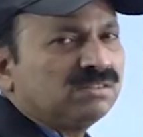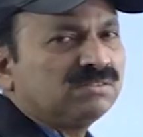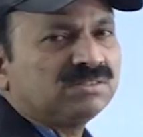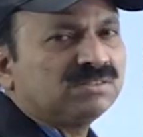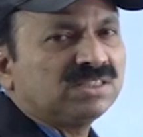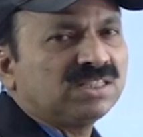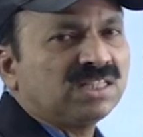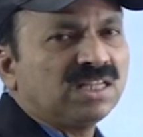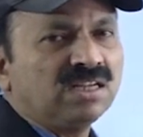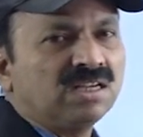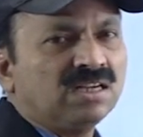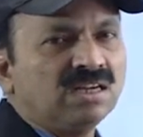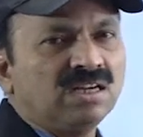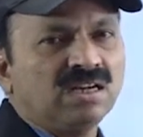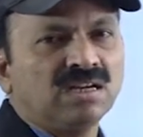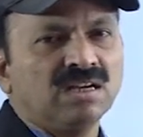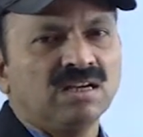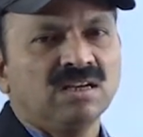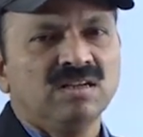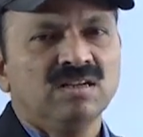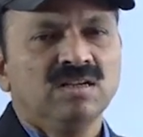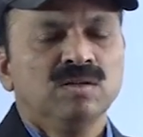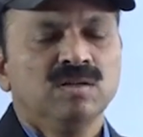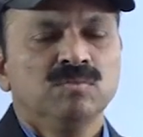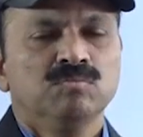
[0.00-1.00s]
of
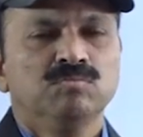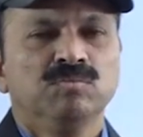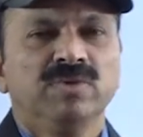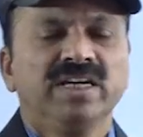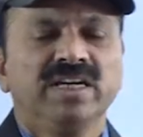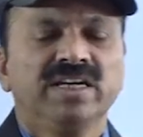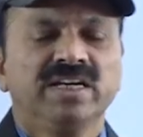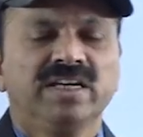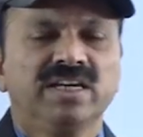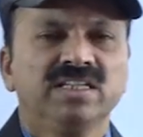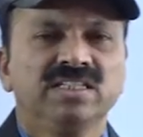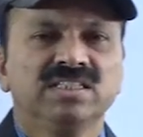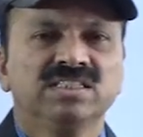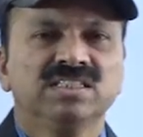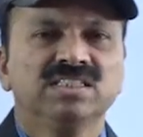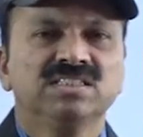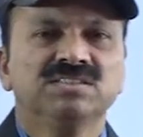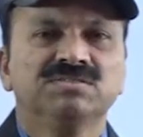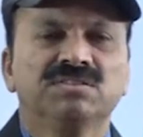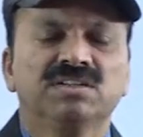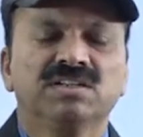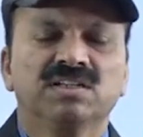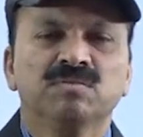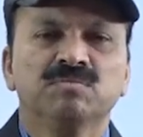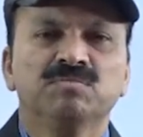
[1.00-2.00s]
Telangana, migrations
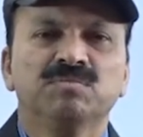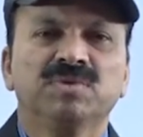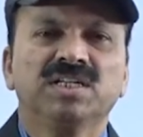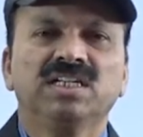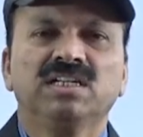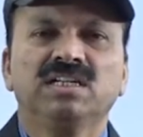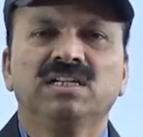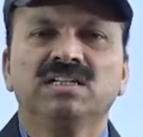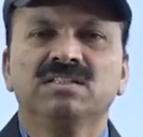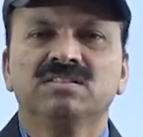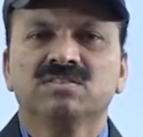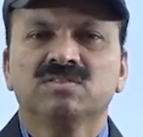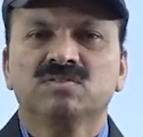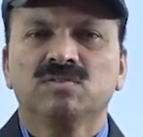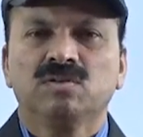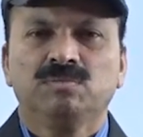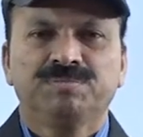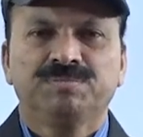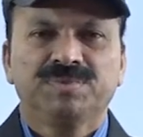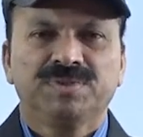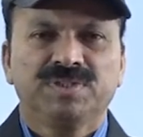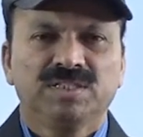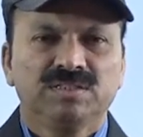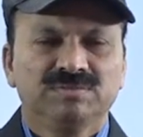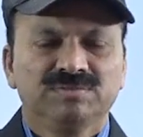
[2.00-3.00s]
were completely
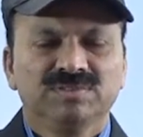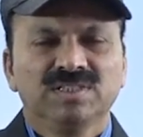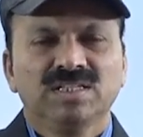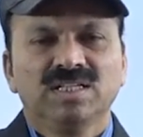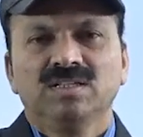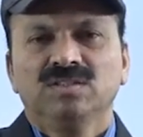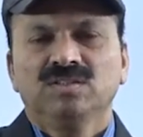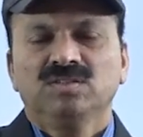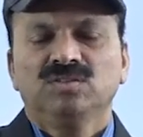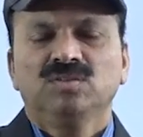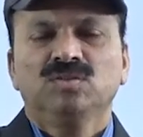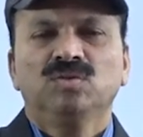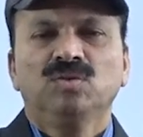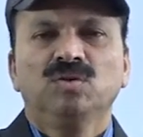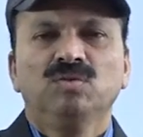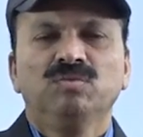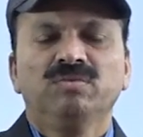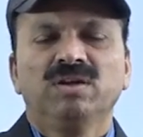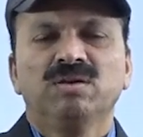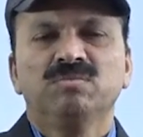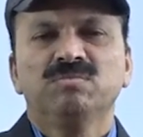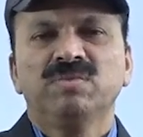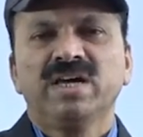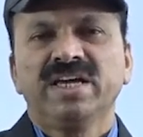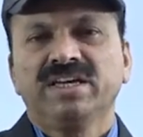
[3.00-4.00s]
stopped.
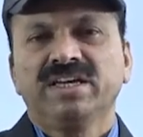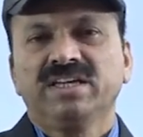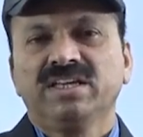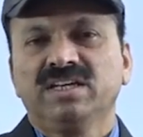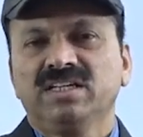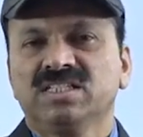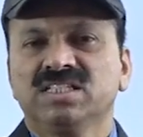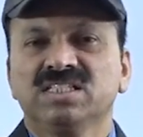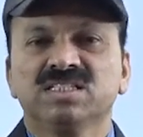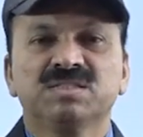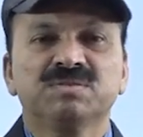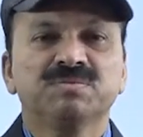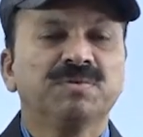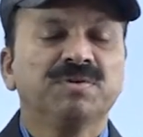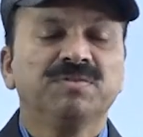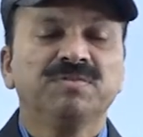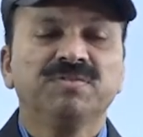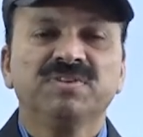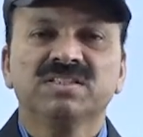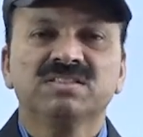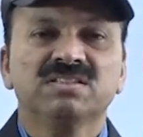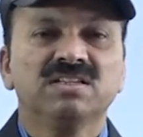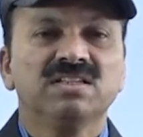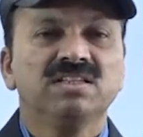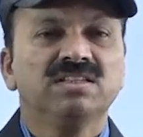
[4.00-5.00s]
Migrations
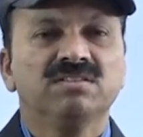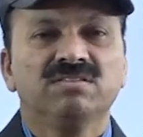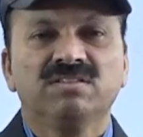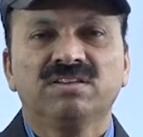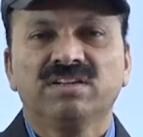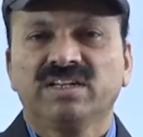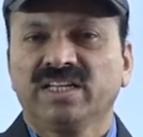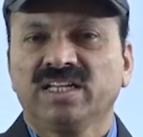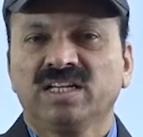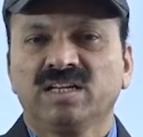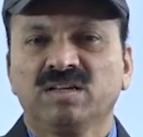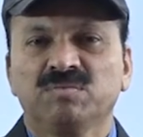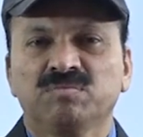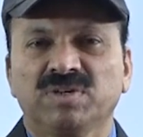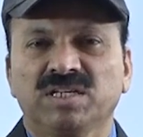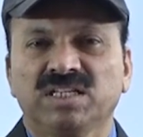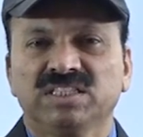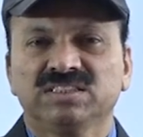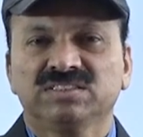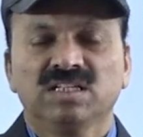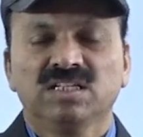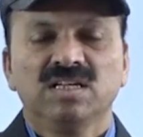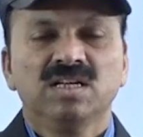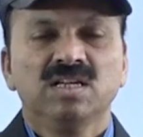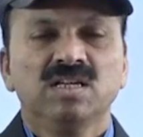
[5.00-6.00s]
previously they were taking
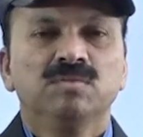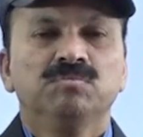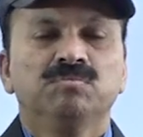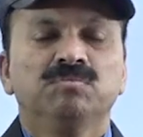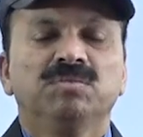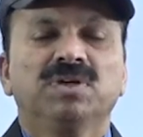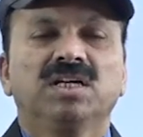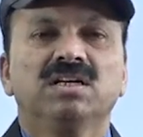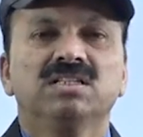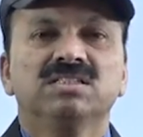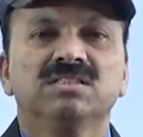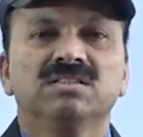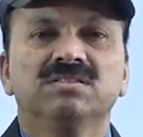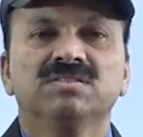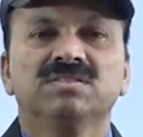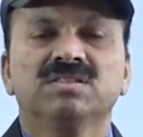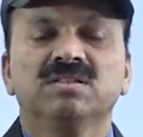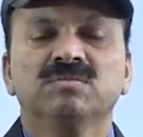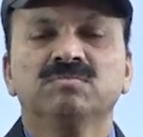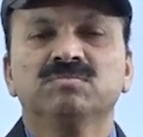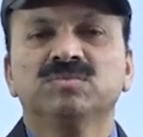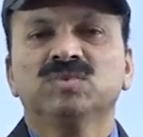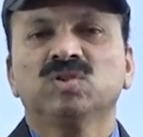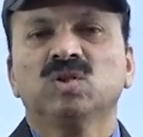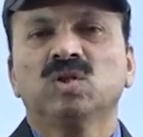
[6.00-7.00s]
place because of
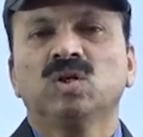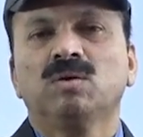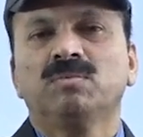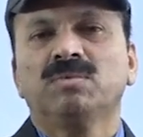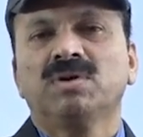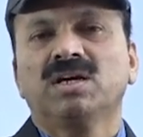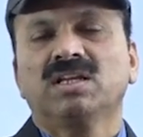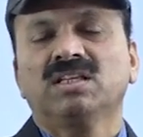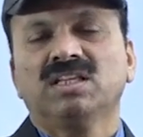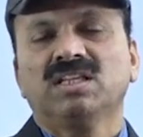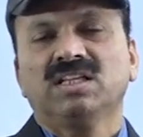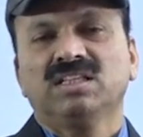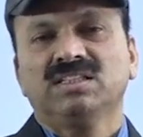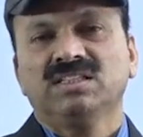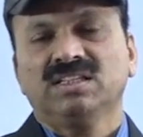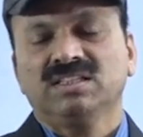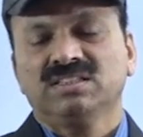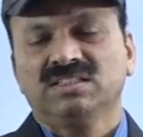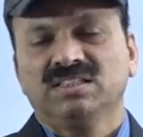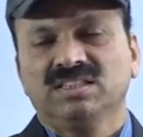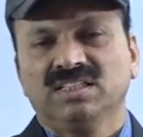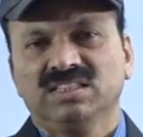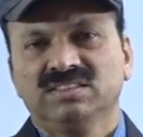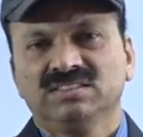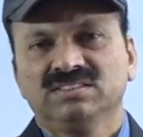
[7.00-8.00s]
some job or the
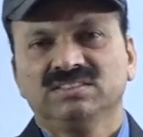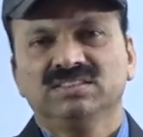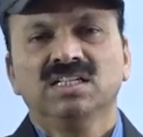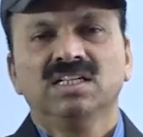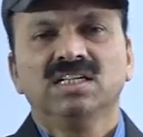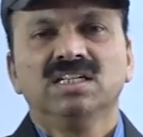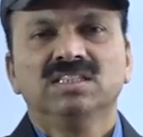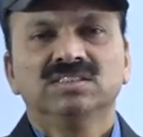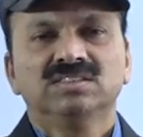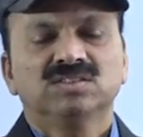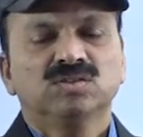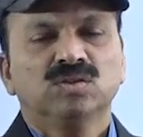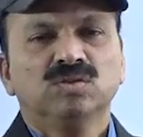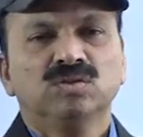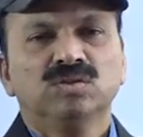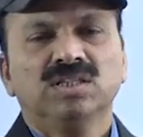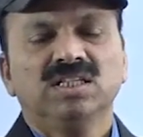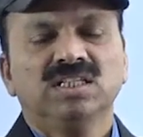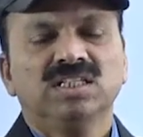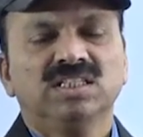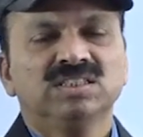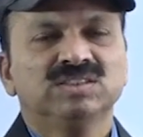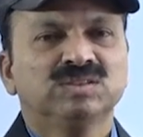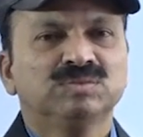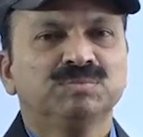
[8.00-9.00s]
other things. So
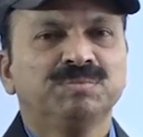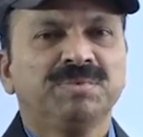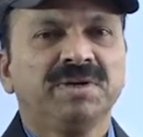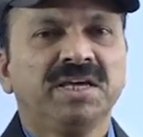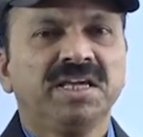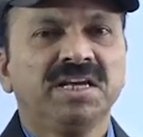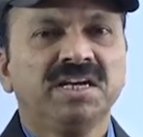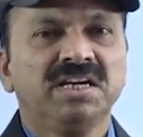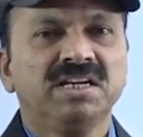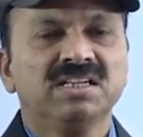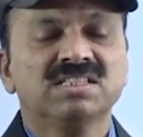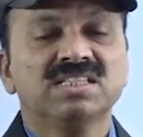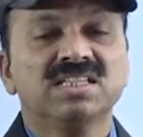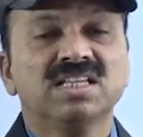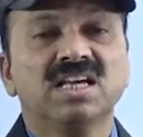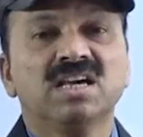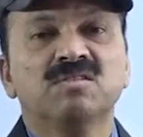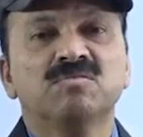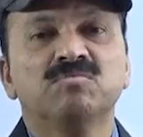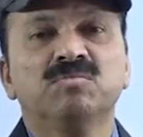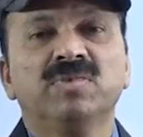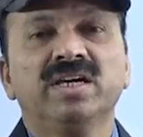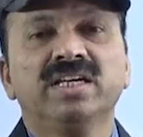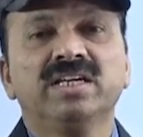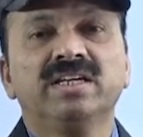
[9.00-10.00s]
these parents, they
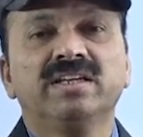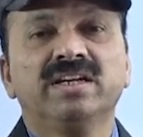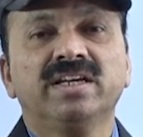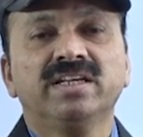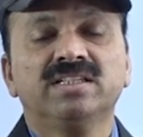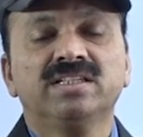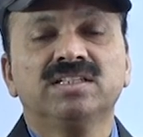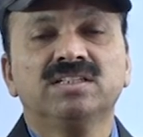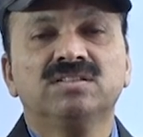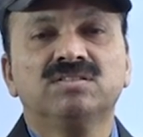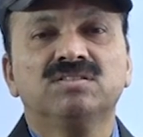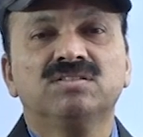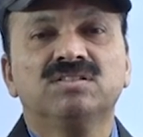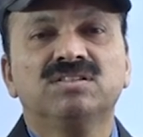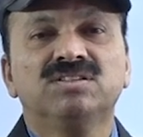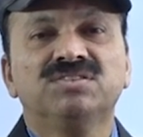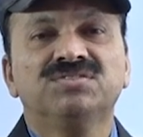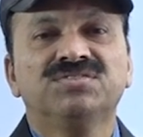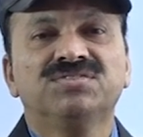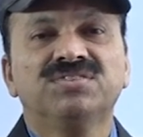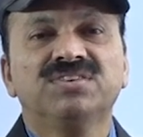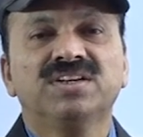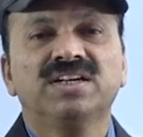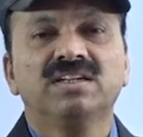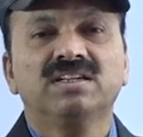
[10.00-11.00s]
are migrated to
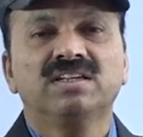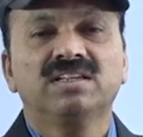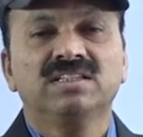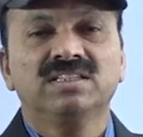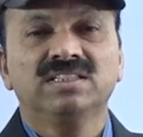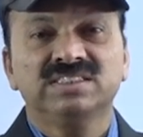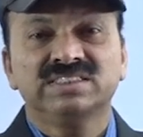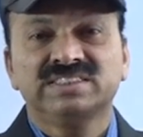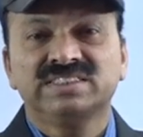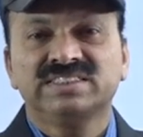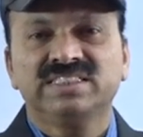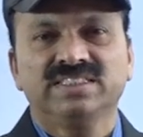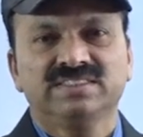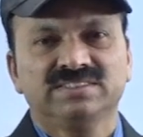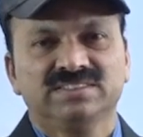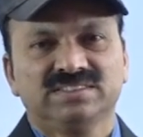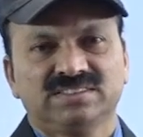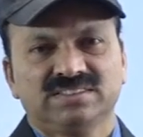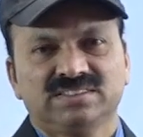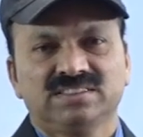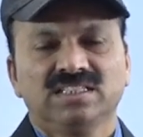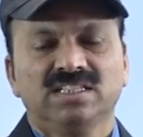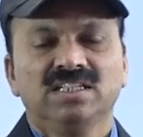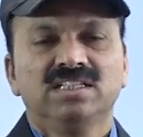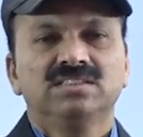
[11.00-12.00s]
different
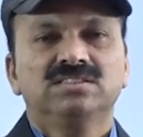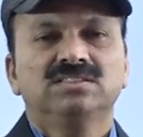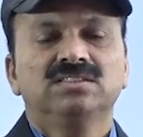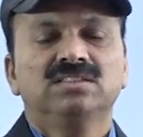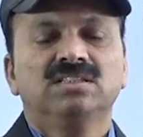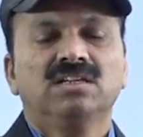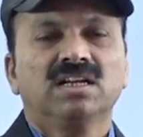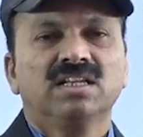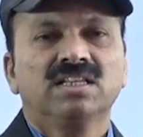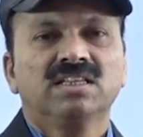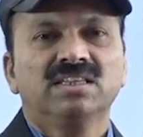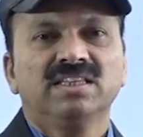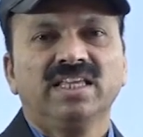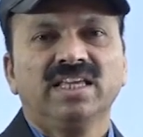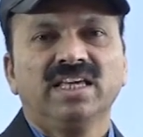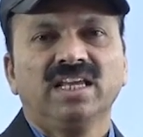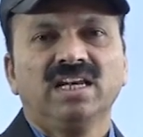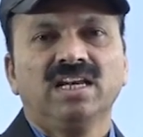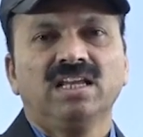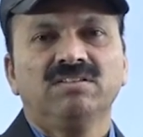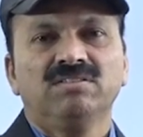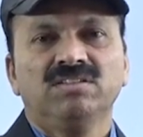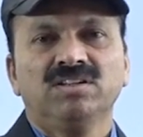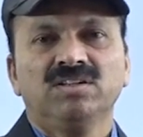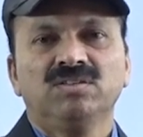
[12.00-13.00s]
regions to earn their
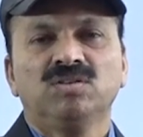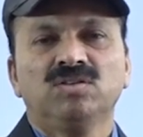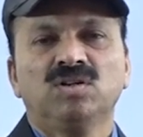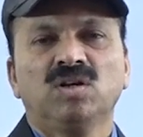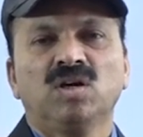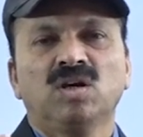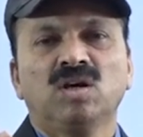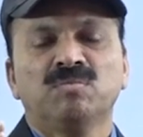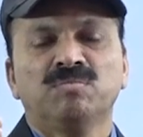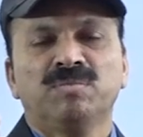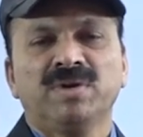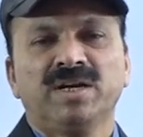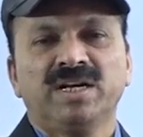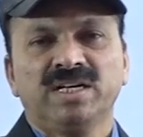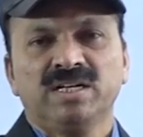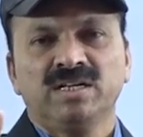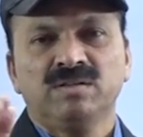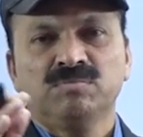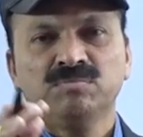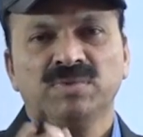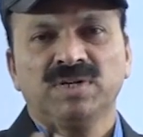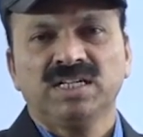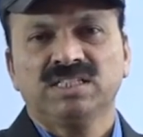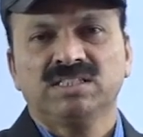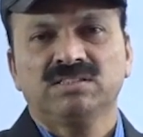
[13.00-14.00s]
livelihood or bread
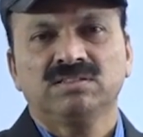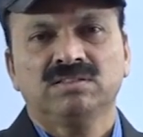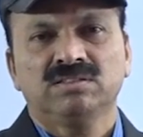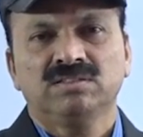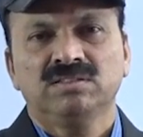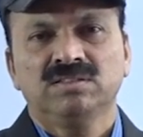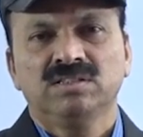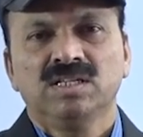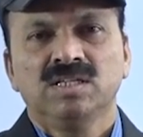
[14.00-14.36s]
and butter.